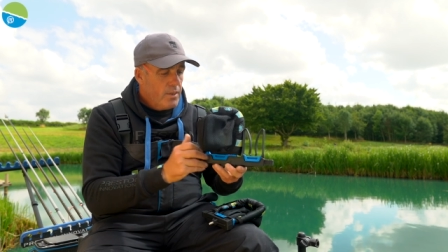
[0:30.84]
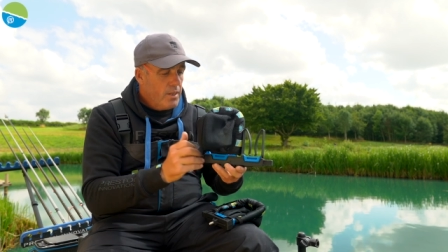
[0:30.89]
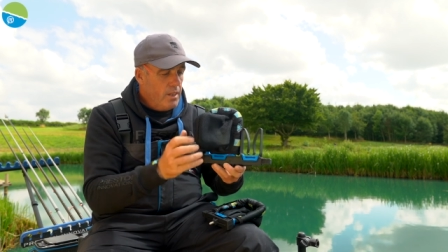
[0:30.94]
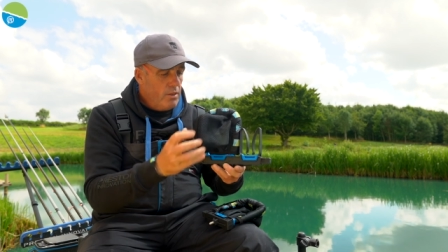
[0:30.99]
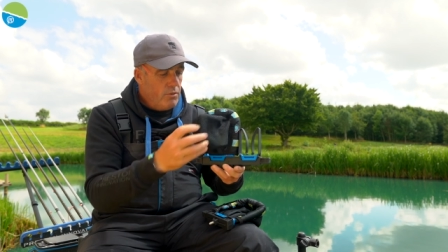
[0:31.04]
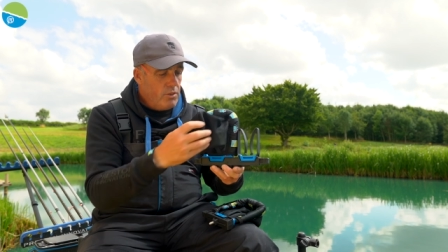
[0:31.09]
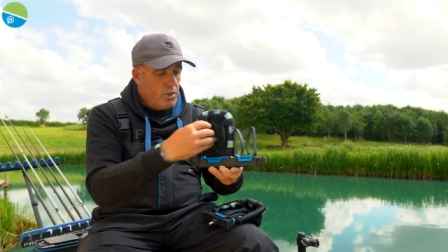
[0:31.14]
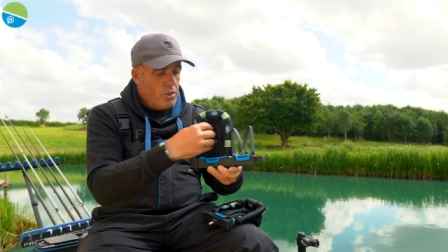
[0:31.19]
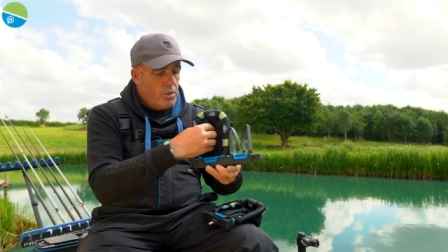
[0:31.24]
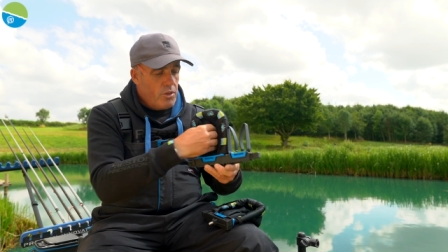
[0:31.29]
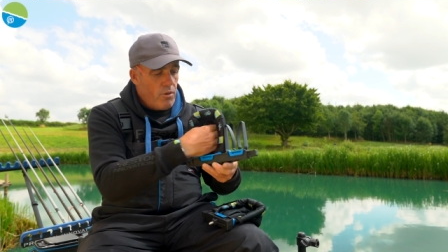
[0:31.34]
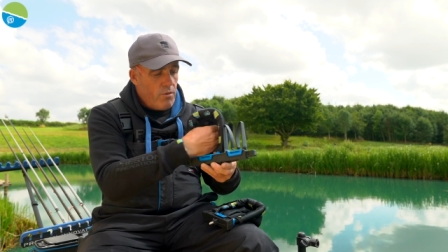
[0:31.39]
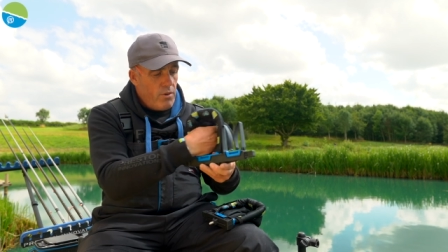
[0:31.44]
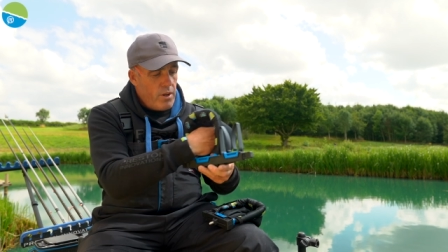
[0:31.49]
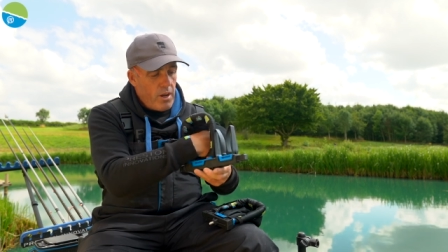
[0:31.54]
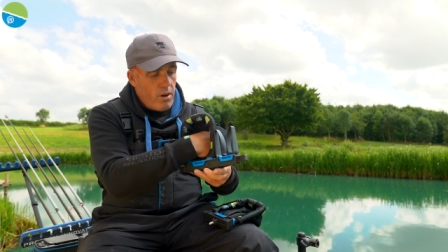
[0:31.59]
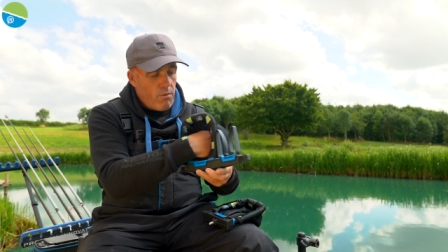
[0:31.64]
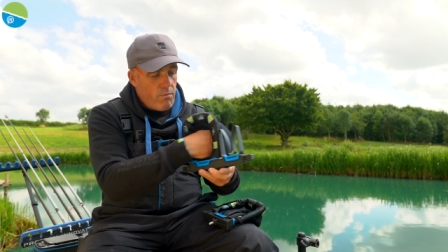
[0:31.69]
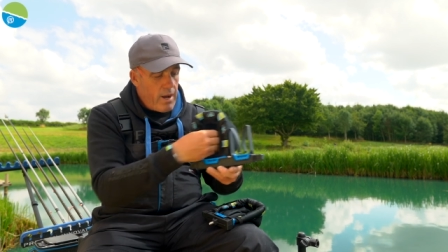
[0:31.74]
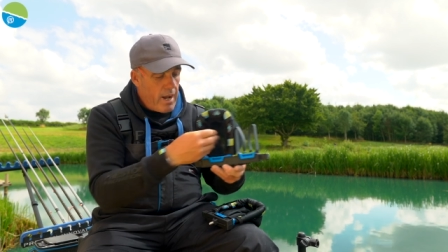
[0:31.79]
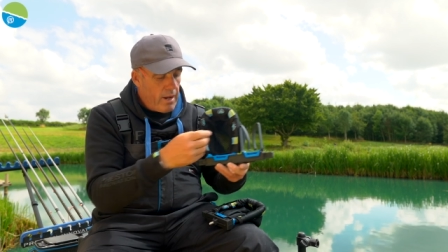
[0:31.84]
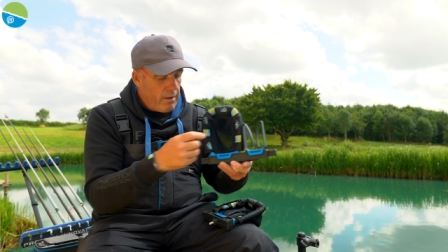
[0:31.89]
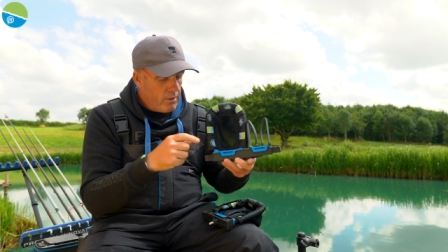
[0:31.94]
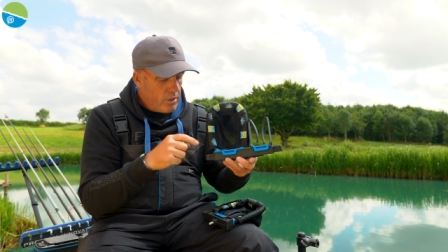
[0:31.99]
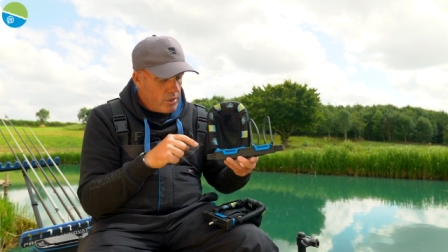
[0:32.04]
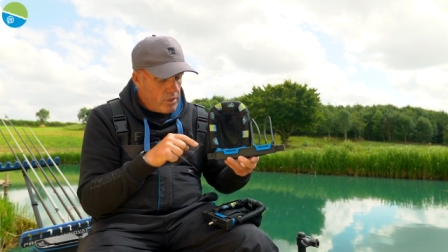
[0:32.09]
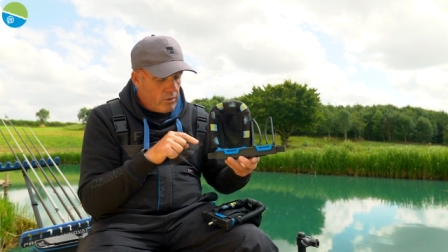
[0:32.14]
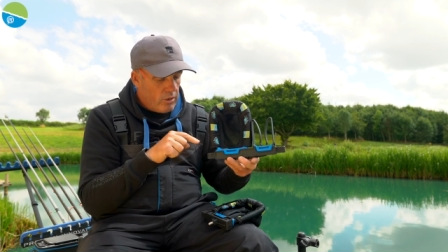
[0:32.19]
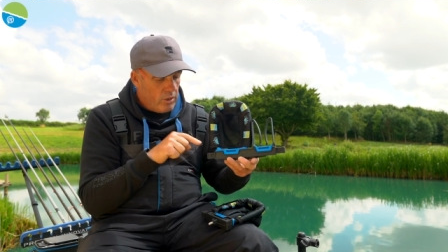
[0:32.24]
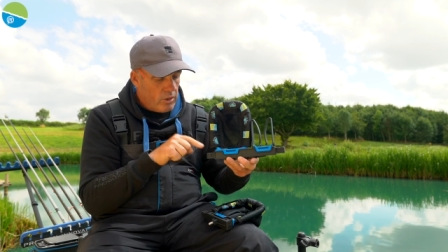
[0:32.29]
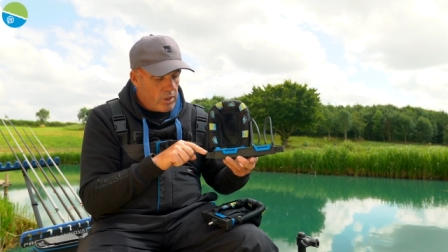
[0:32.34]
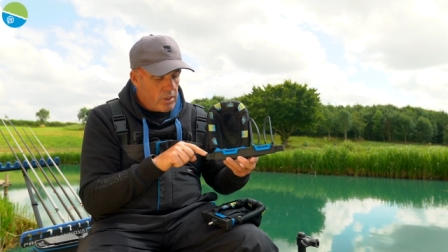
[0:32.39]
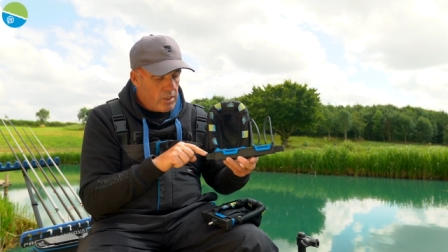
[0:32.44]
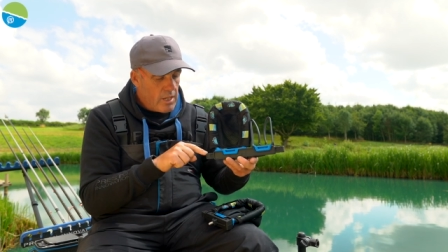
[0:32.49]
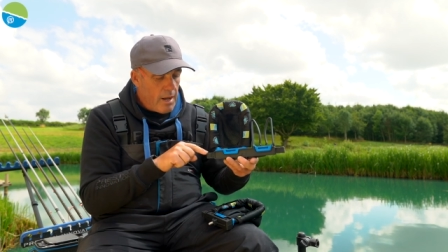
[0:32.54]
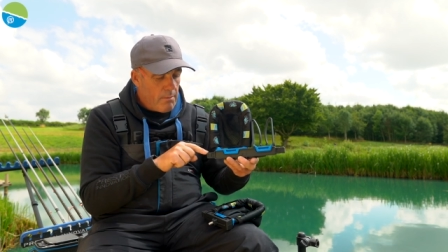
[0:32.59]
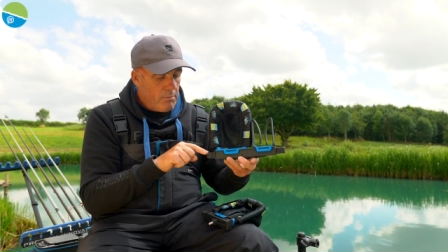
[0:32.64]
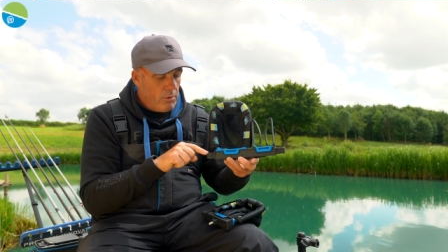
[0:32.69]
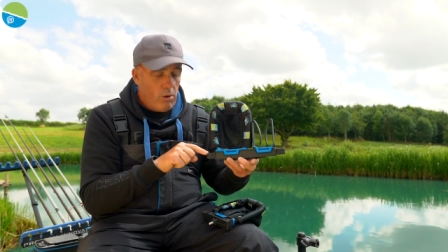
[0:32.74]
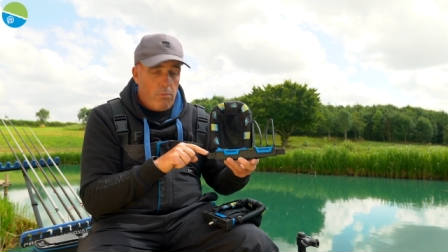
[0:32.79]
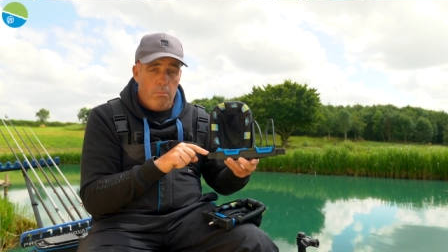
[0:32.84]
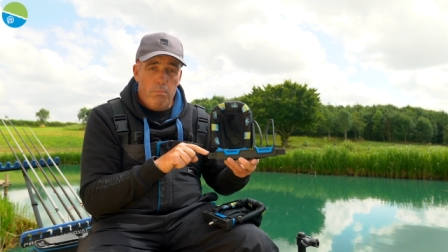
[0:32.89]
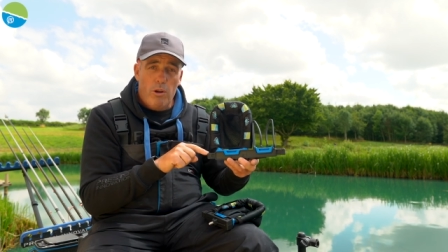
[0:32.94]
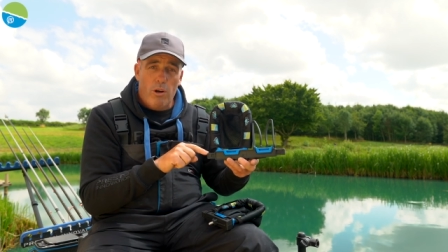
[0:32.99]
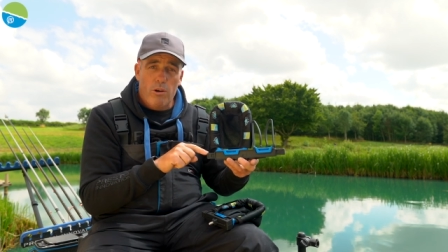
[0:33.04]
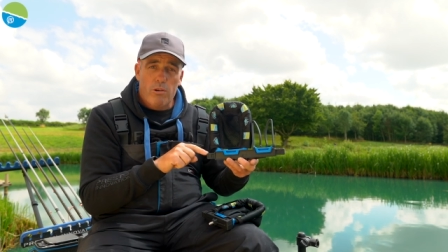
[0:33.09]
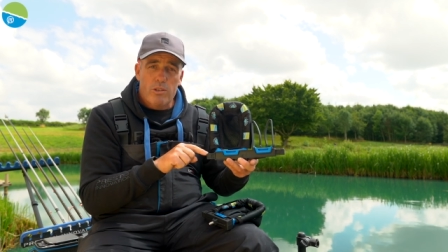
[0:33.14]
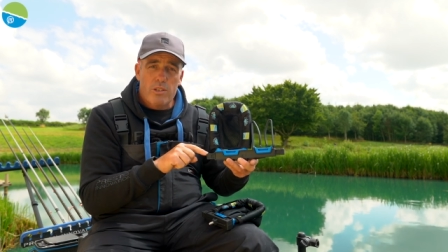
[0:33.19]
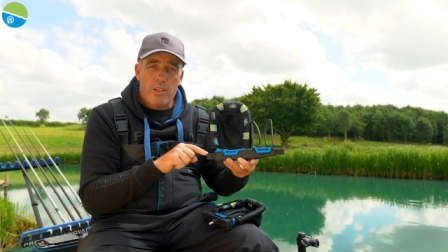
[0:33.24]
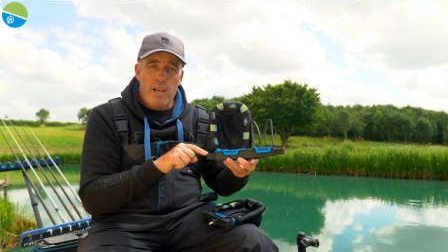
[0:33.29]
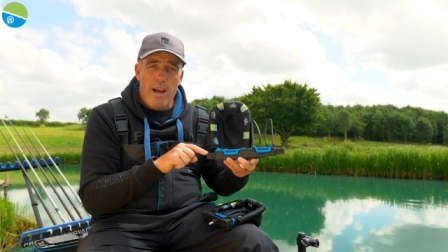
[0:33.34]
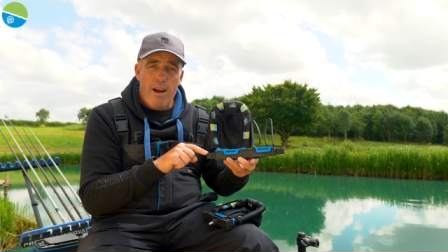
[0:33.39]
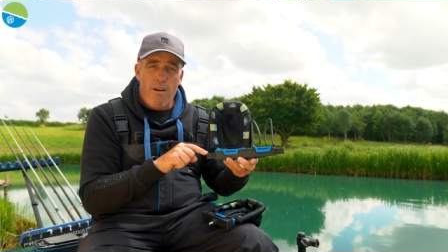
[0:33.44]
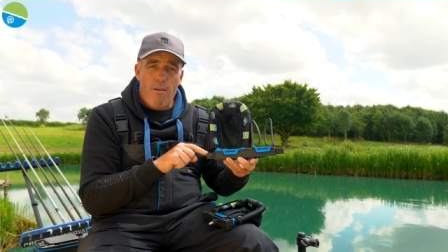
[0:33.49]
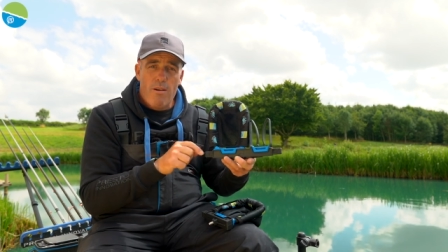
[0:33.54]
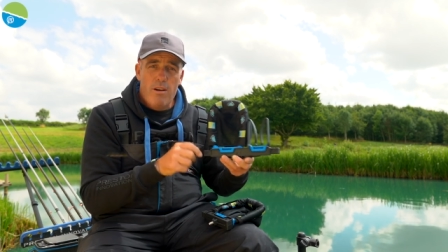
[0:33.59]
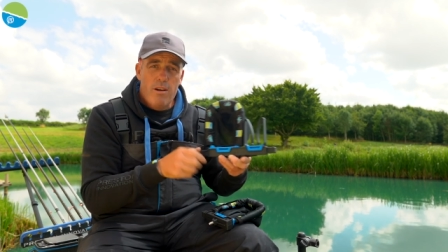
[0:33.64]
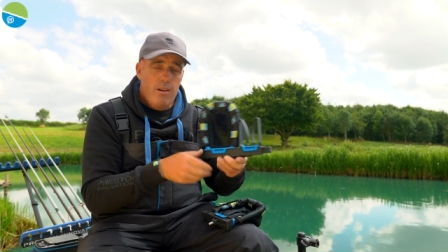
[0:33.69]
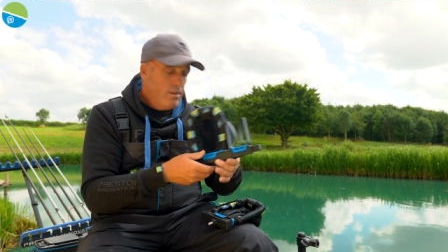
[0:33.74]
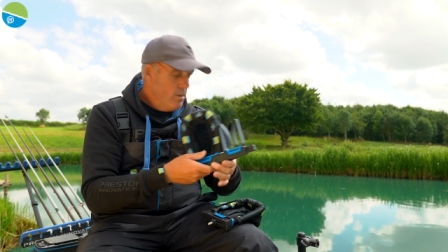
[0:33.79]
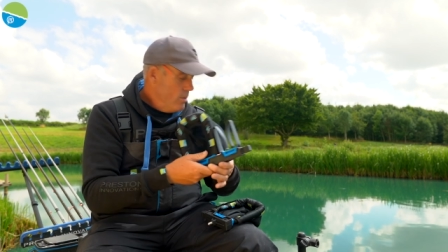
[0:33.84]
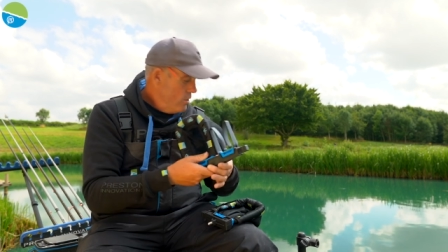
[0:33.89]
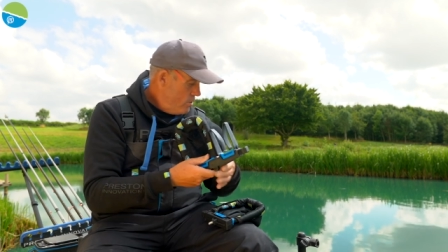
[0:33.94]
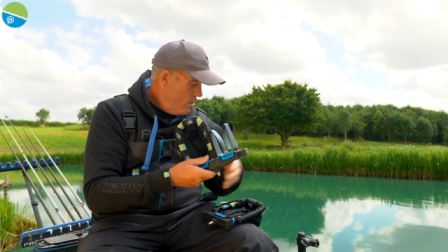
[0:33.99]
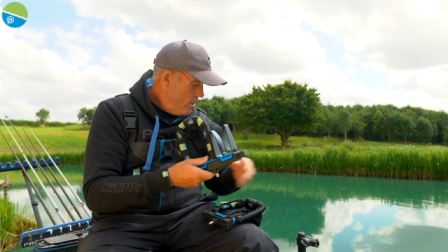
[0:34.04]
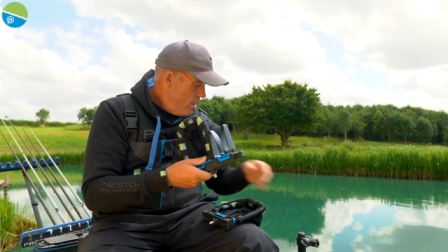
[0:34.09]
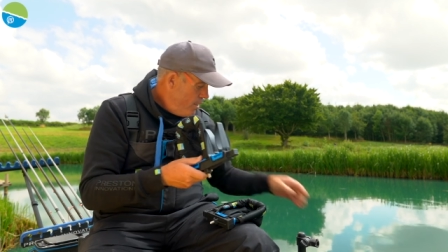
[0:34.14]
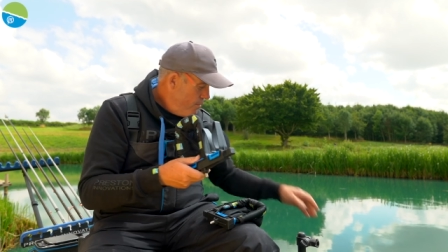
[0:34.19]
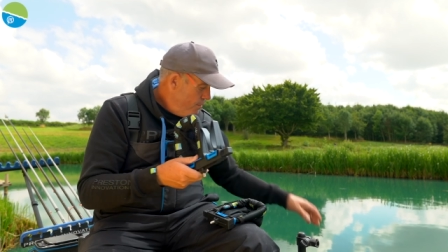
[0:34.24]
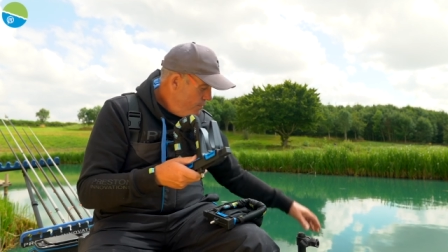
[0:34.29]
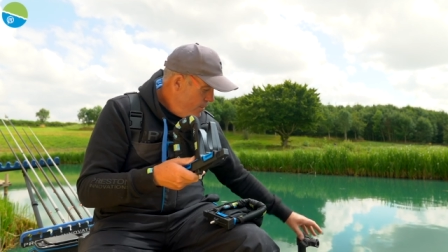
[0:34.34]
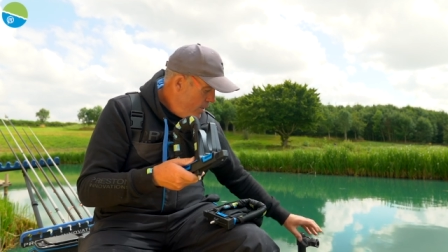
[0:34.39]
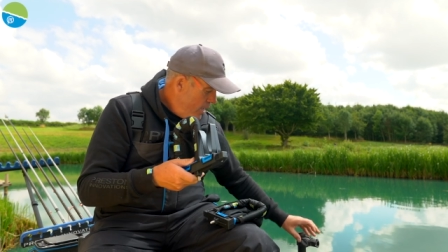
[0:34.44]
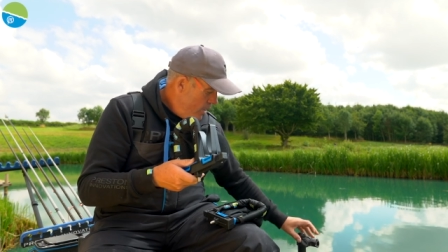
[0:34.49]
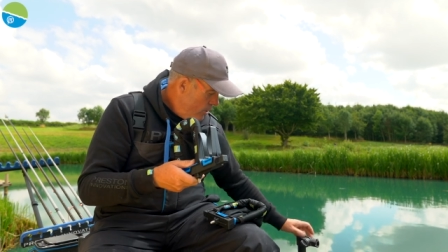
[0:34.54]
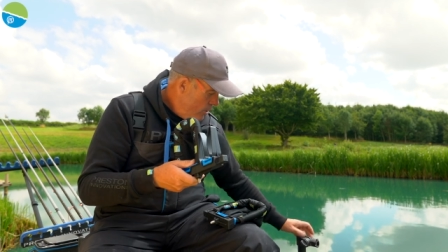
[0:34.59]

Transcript: You just turn it around because you've got the snap lock blocks there, so they fit